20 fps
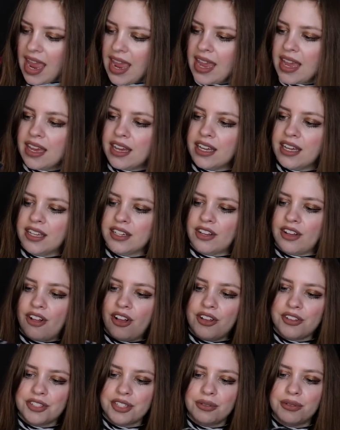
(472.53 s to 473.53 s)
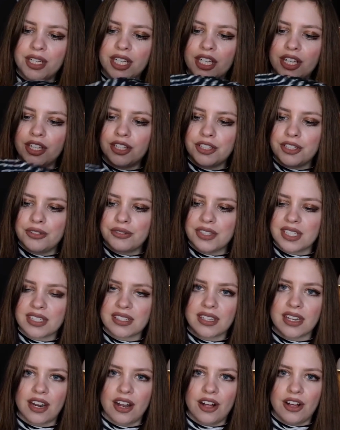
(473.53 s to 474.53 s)
And I'll also include
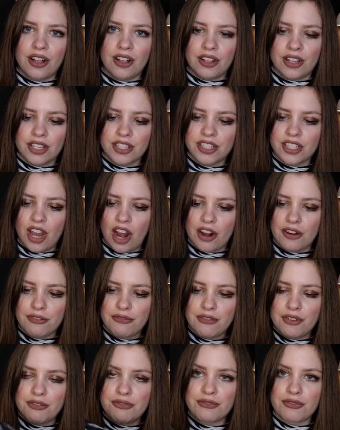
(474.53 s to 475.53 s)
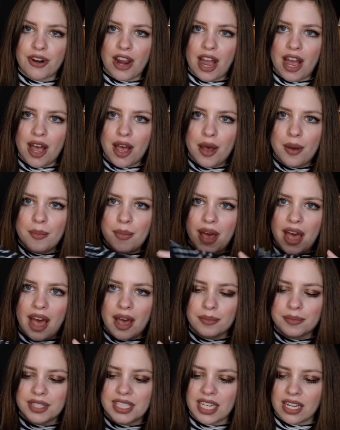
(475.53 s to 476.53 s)
this little scarf from
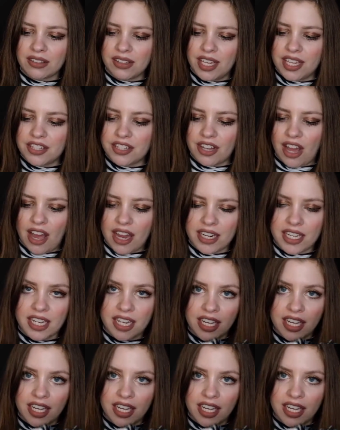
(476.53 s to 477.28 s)
um, Stella and Dot.